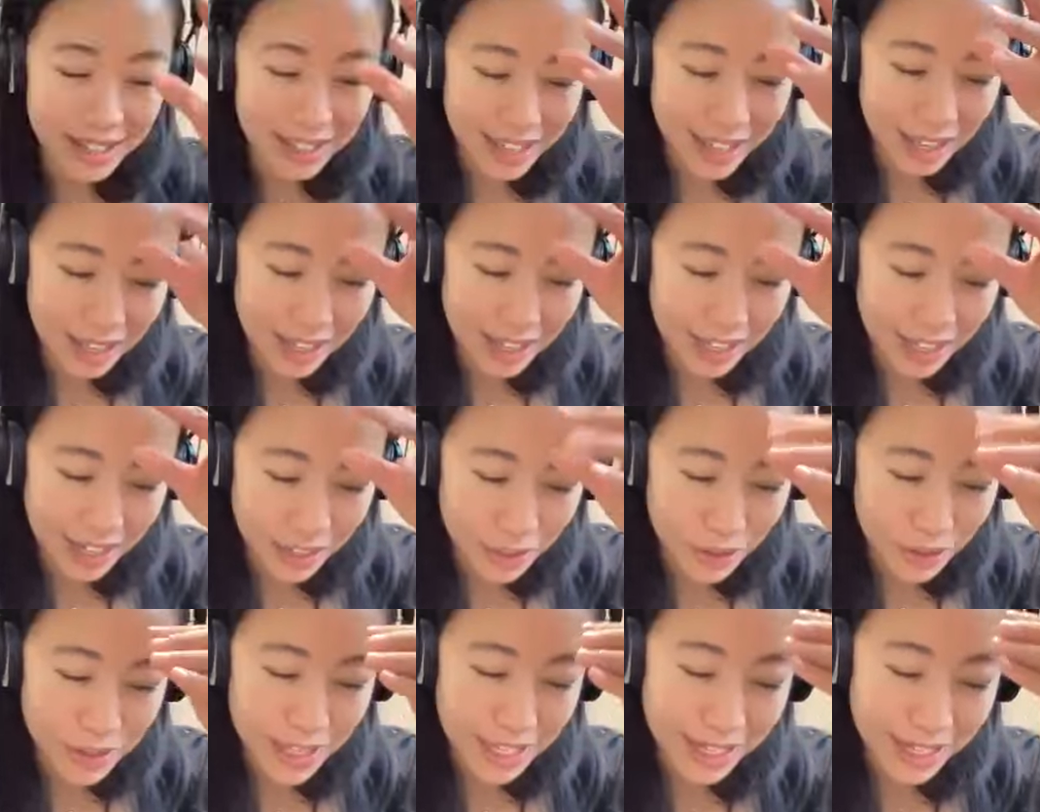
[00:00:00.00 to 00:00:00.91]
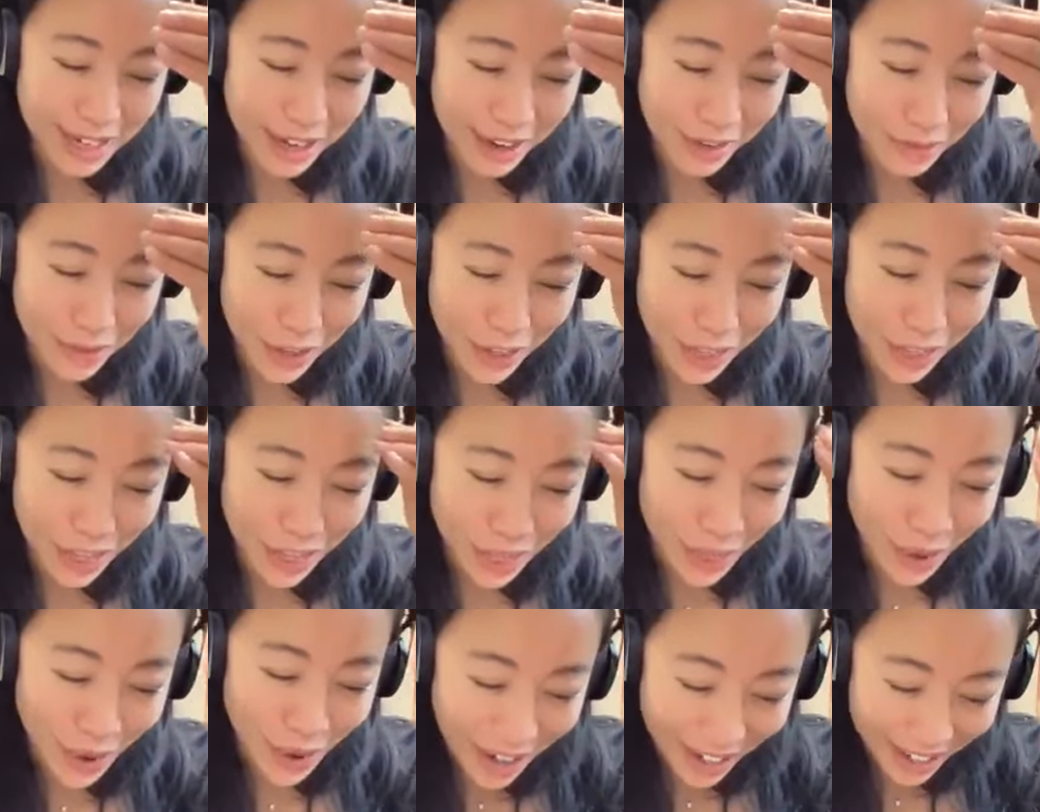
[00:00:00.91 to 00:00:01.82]
yeah like understand that every
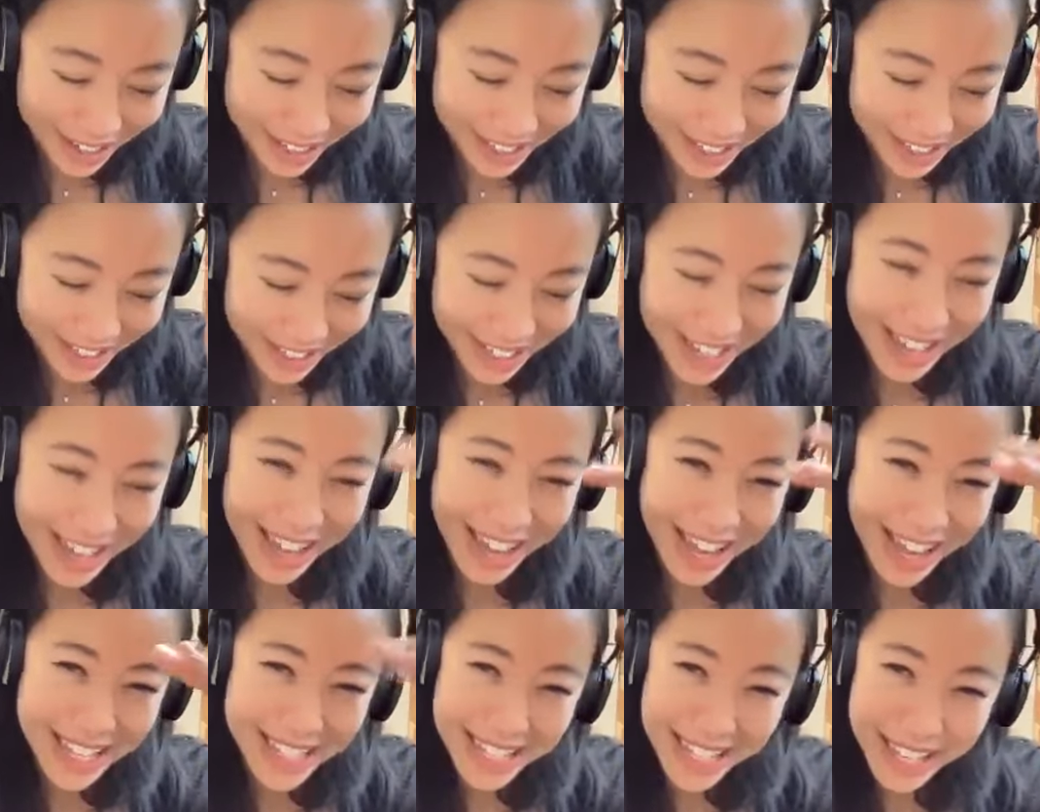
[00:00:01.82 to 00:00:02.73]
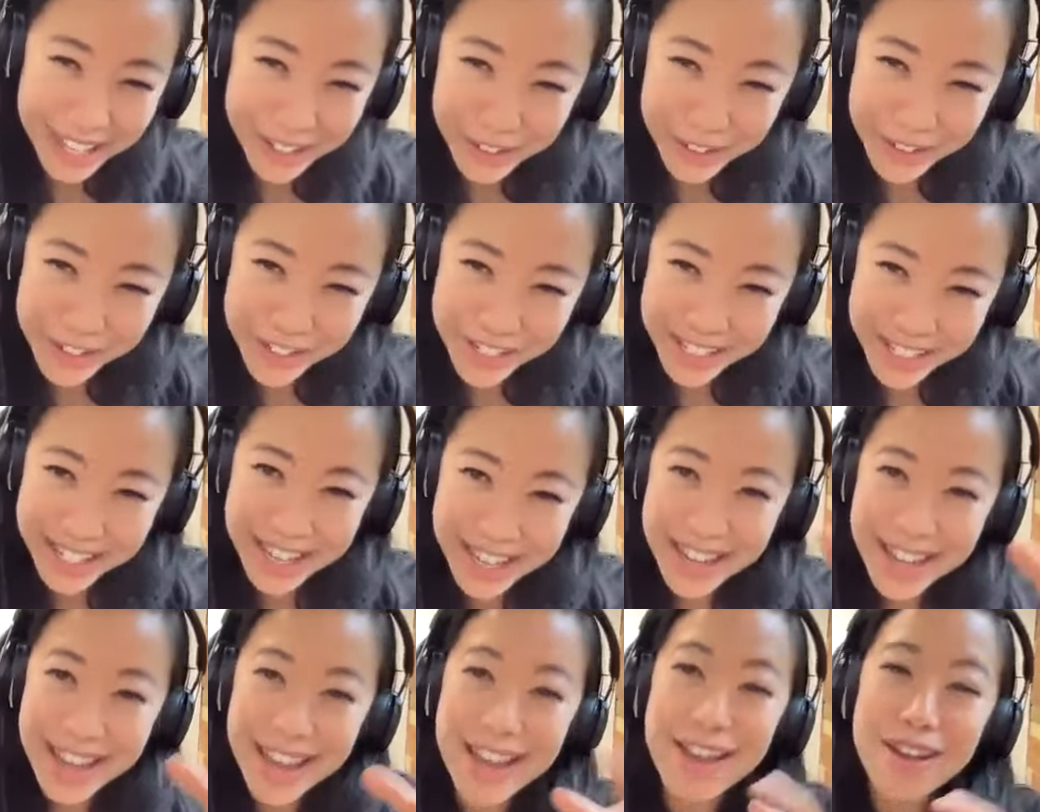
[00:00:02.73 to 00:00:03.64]
thought has energy
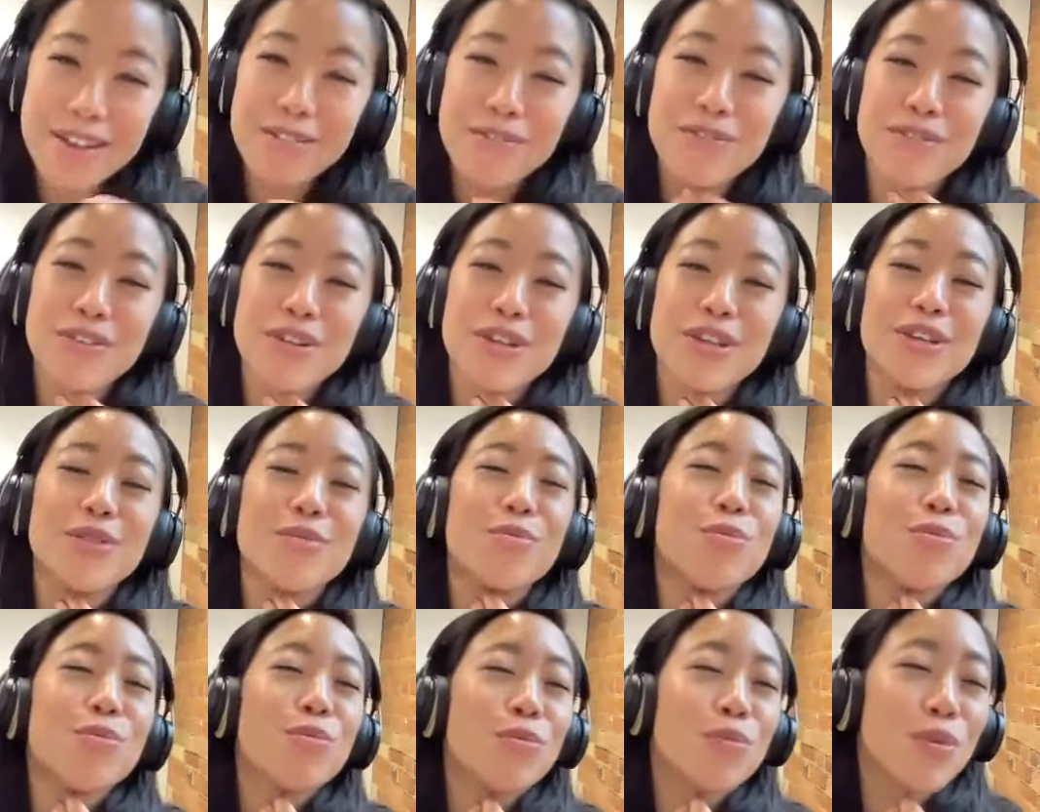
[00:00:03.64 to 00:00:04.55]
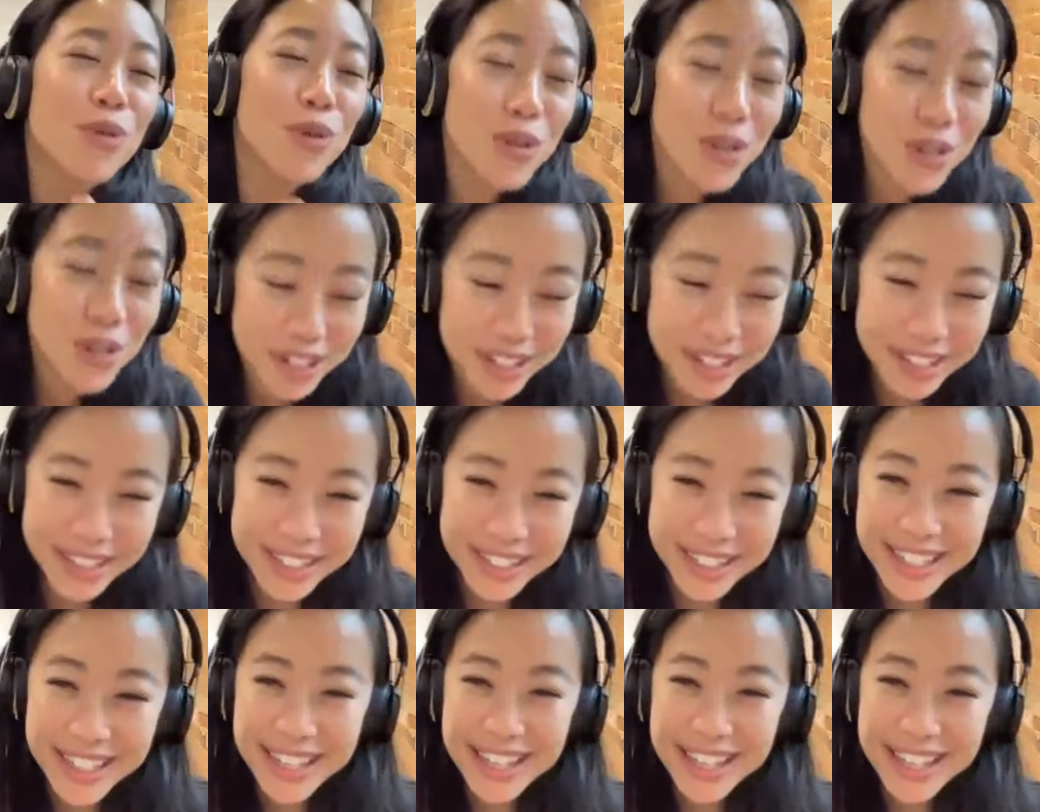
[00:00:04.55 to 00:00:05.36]
every word